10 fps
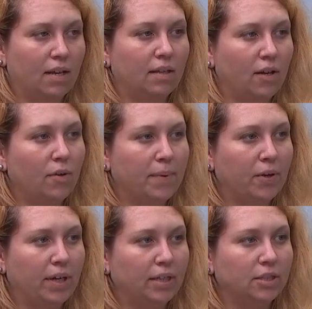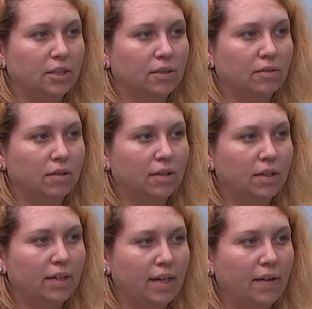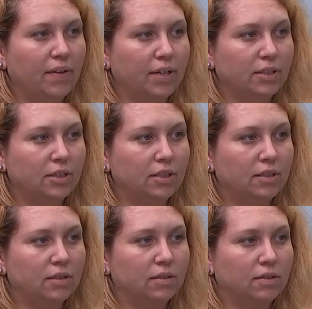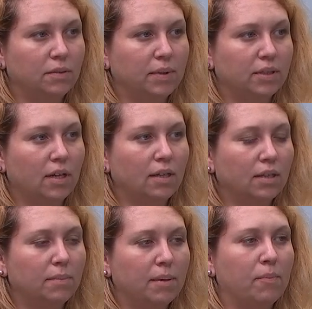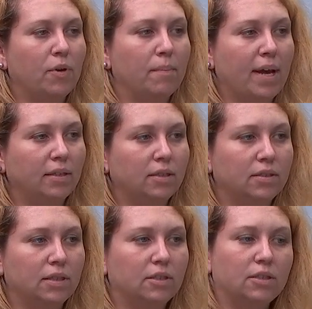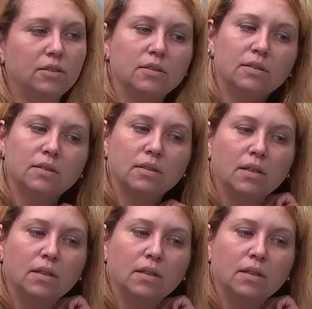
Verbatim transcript: The opioid issue. Are there any other issues, or do you want to talk a little bit more about those issues?